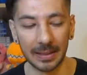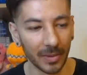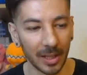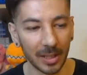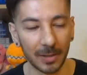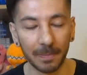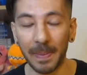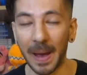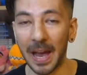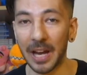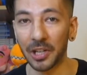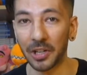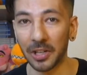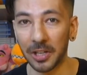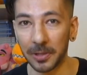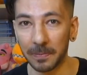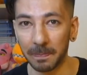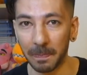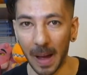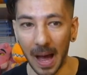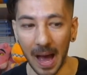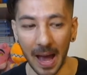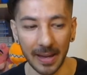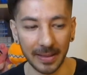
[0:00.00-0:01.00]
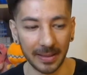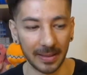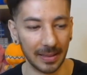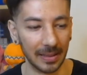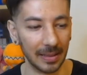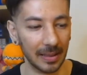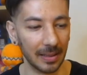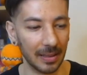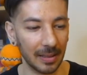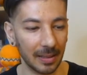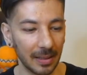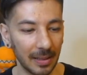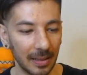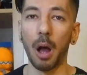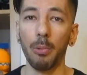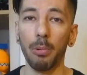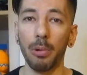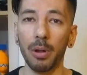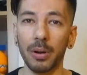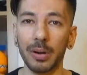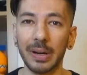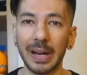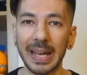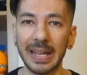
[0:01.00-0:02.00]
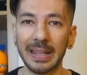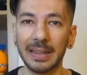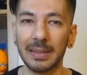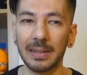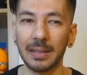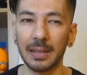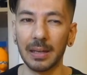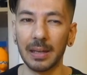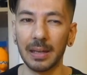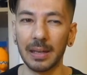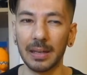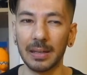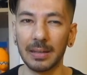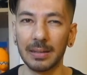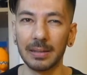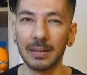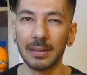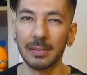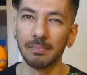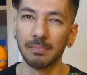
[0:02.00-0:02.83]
especially spicy. I will rate this,